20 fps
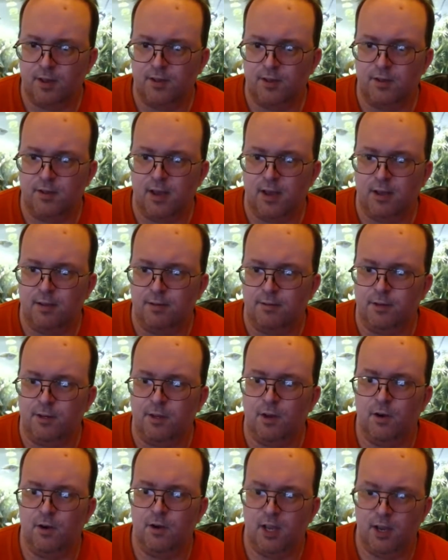yeah, you
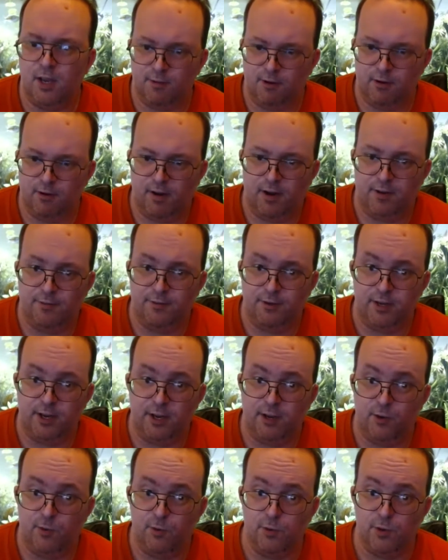got to keep your eye out for
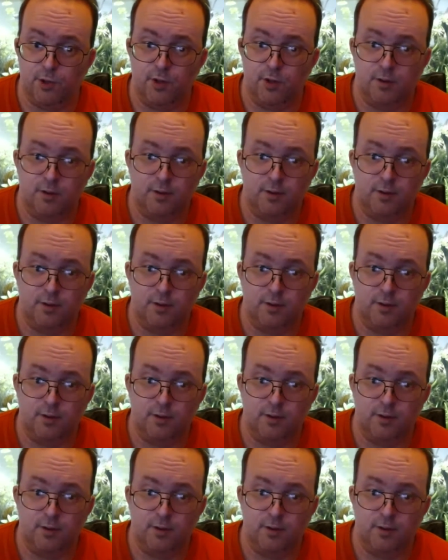deals,